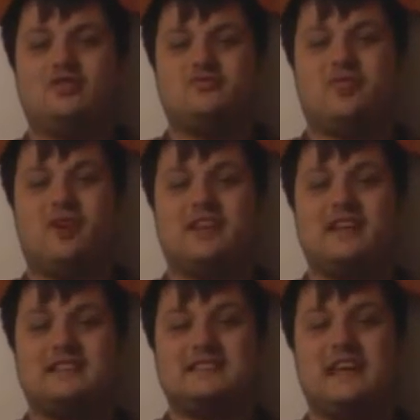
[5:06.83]
those
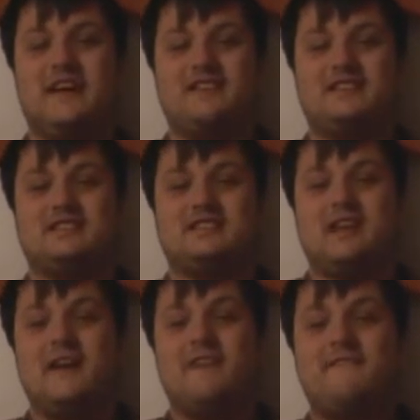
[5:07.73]
fucking
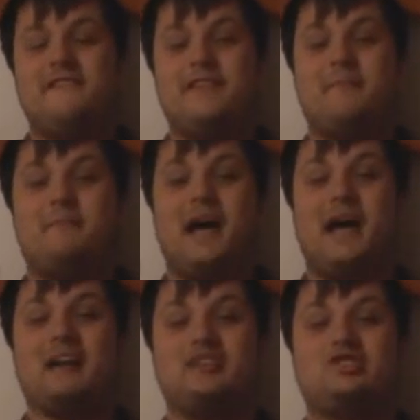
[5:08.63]
savages with a
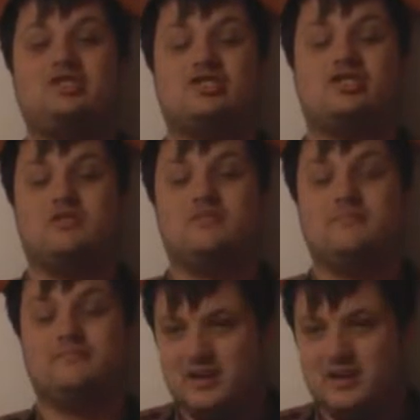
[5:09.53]
passion.